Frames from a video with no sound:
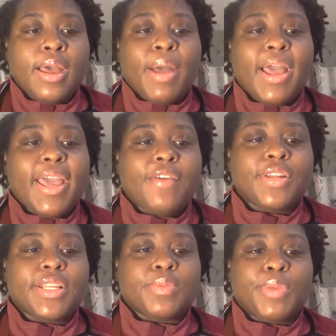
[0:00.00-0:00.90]
My
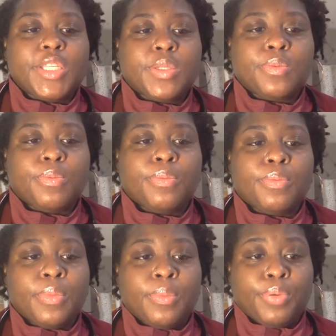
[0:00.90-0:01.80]
evidence-based
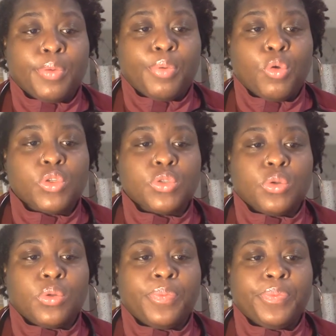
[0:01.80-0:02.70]

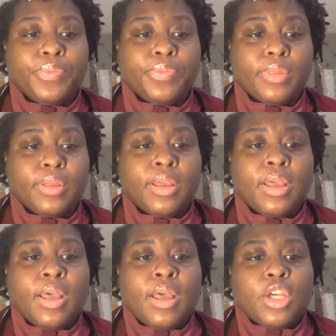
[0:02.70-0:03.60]
proposal
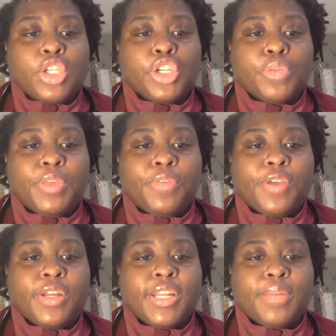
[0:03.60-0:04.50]
should be
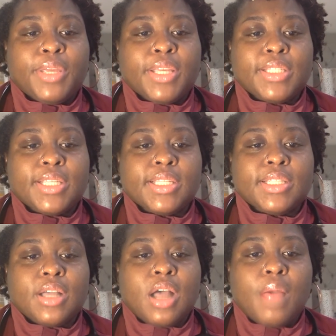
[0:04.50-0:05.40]
funded because this is
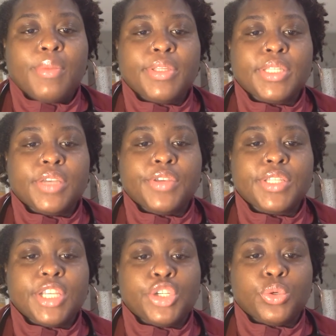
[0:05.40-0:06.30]
a common
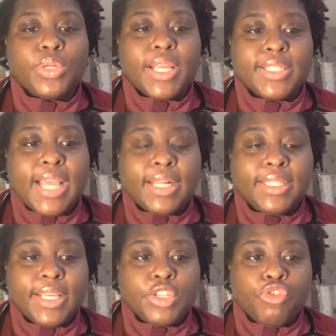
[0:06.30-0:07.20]
serious issue that
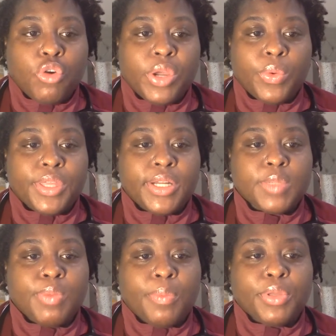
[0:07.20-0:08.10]
sadly is growing within
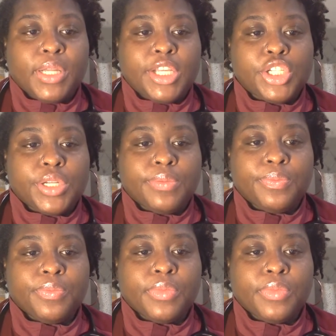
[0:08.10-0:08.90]
this population.